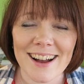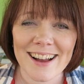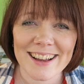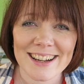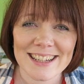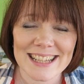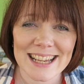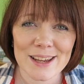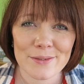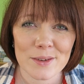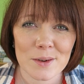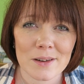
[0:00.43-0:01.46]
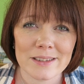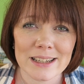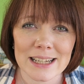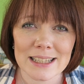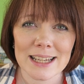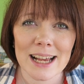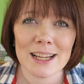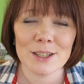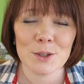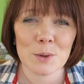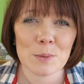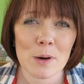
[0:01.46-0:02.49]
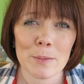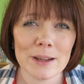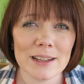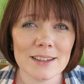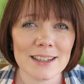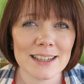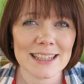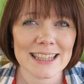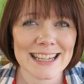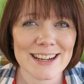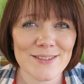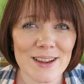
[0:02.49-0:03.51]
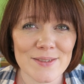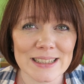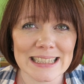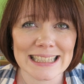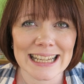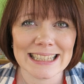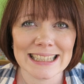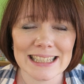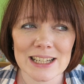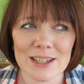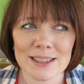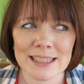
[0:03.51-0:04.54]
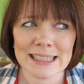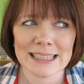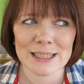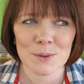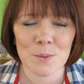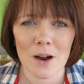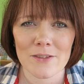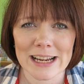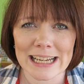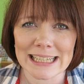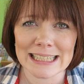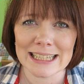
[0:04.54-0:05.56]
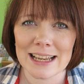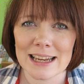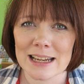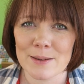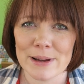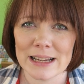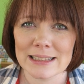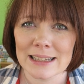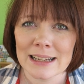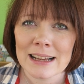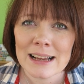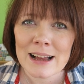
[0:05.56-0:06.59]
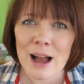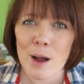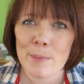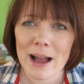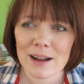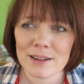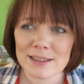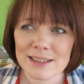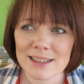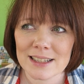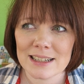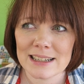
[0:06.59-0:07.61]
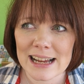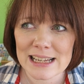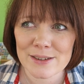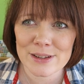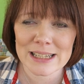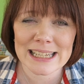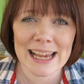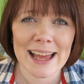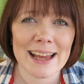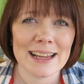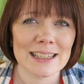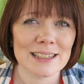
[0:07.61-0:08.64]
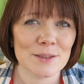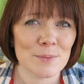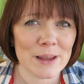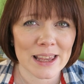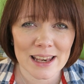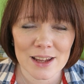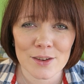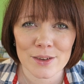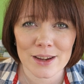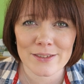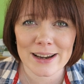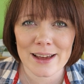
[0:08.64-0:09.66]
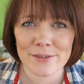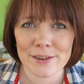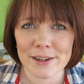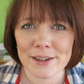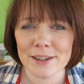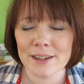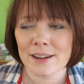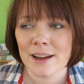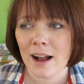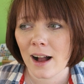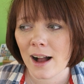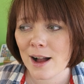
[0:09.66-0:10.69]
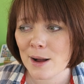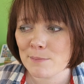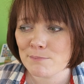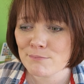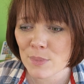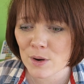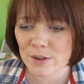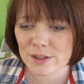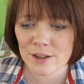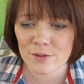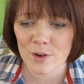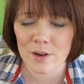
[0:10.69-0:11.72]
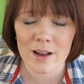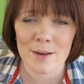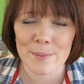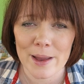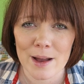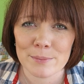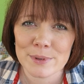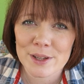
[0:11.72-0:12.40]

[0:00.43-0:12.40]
Hi guys, if you are in year 10, you're probably looking at the year 11s and starting to worry a little bit about the end of year 10, beginning of year 11, mocks that you've got coming up.